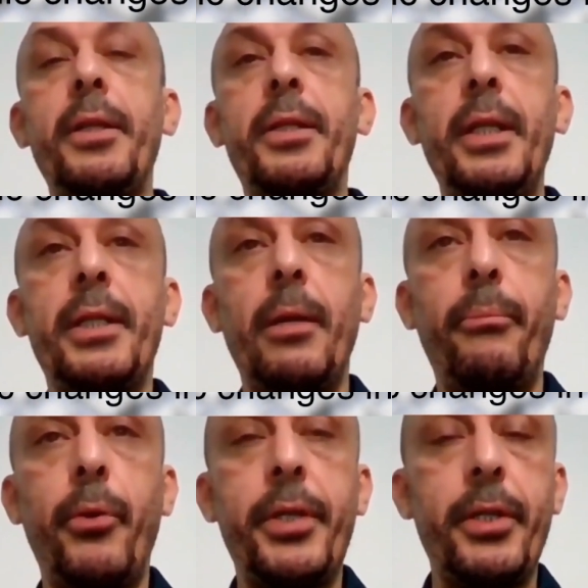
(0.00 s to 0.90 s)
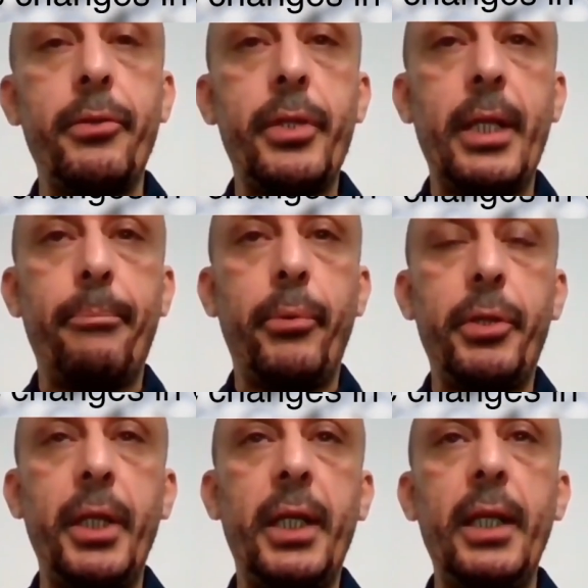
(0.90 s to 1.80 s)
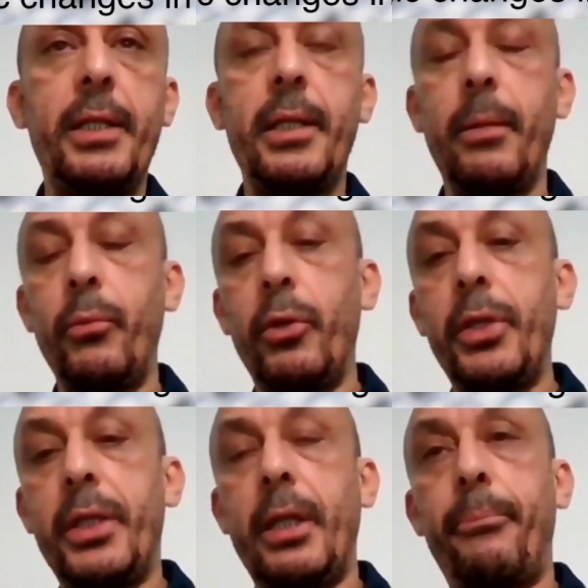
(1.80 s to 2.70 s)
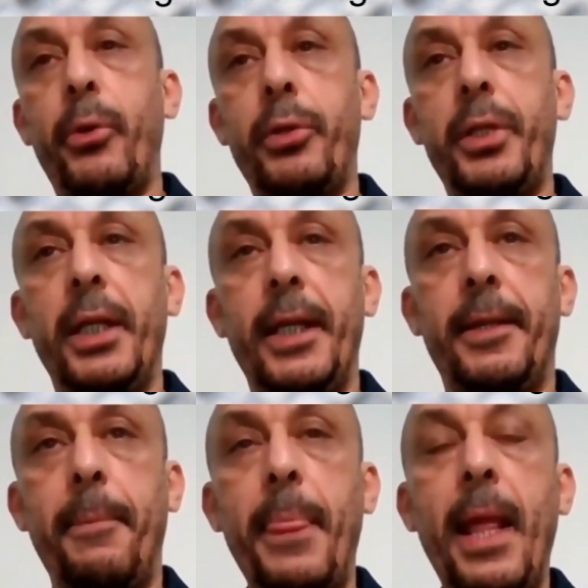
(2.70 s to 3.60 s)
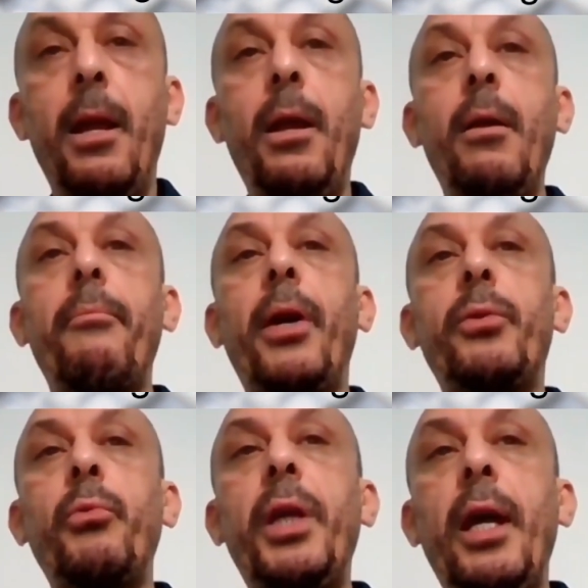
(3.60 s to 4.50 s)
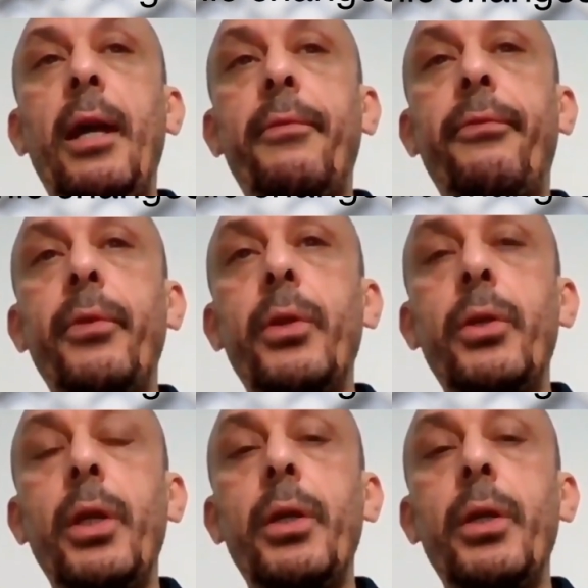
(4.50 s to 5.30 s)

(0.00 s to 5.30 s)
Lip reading: You can see some persons supporting it, some not supporting it. But we have